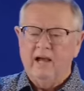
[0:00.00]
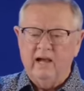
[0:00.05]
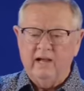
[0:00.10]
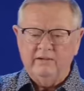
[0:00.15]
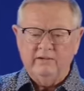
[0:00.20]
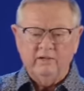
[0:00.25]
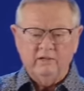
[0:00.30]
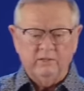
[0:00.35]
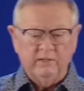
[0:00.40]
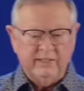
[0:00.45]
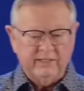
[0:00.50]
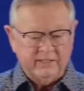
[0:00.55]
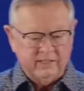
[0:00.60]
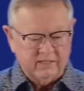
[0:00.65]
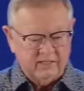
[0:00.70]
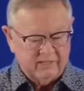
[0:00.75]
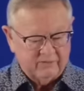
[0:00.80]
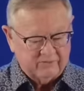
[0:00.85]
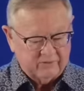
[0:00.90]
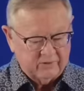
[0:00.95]
I know He
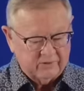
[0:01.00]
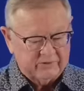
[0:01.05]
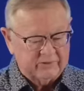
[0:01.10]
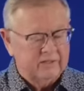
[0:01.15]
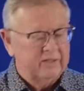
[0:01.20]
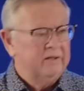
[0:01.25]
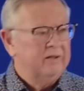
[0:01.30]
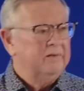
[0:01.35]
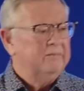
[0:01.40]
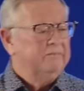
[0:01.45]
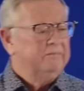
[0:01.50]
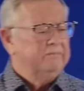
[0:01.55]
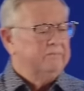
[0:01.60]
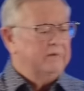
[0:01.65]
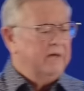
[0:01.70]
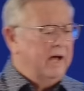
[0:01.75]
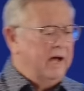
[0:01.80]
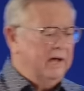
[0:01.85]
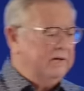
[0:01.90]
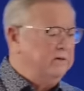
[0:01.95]
delivers.
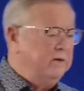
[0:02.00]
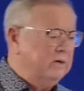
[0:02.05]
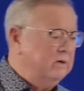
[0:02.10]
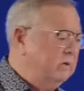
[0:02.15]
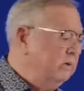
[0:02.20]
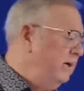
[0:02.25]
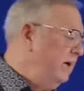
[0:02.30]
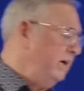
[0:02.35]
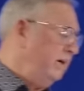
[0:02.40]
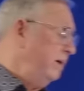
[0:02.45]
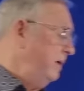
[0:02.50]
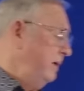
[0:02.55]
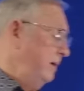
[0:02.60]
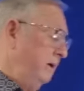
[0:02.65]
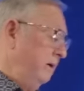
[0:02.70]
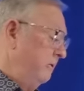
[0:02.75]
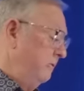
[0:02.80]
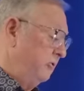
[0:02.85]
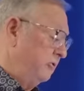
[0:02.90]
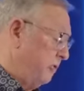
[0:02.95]
I know
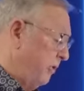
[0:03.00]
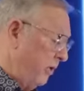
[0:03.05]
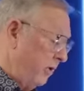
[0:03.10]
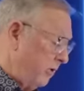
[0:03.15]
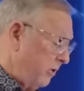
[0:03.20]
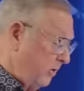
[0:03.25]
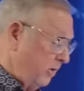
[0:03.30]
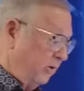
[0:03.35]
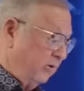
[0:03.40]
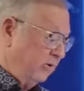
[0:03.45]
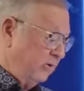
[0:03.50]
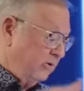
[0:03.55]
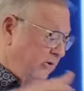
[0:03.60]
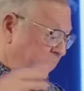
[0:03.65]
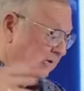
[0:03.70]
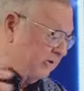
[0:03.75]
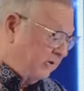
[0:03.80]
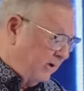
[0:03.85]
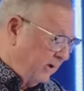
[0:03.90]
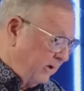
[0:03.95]
He
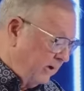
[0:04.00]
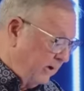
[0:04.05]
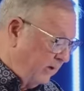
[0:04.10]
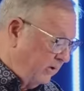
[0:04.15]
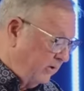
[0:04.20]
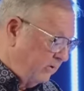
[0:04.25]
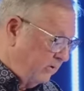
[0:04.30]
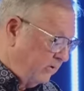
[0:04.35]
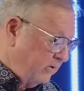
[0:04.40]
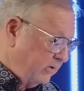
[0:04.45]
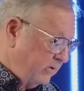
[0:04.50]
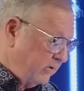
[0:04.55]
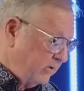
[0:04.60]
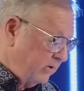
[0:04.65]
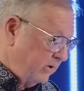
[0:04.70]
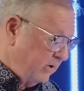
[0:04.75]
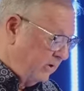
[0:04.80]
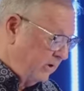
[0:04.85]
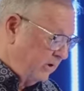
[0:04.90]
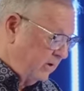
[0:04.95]
turns
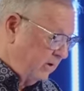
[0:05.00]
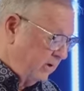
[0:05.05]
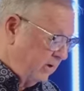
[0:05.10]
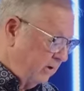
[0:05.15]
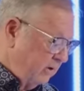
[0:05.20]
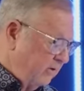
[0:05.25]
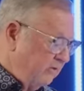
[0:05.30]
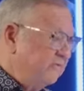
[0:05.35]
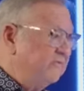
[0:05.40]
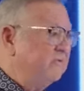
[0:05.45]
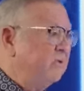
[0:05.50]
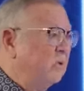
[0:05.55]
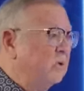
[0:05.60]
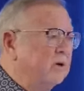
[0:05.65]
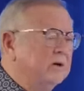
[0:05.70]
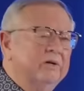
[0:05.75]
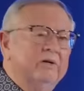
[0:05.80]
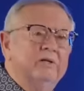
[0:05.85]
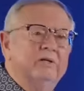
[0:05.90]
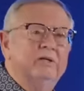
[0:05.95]
things
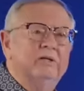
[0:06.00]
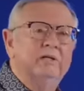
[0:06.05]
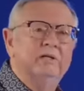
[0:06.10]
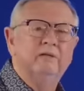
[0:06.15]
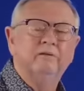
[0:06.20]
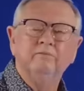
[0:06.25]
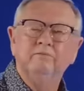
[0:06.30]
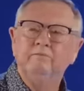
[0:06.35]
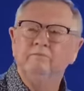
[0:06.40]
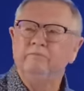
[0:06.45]
for good.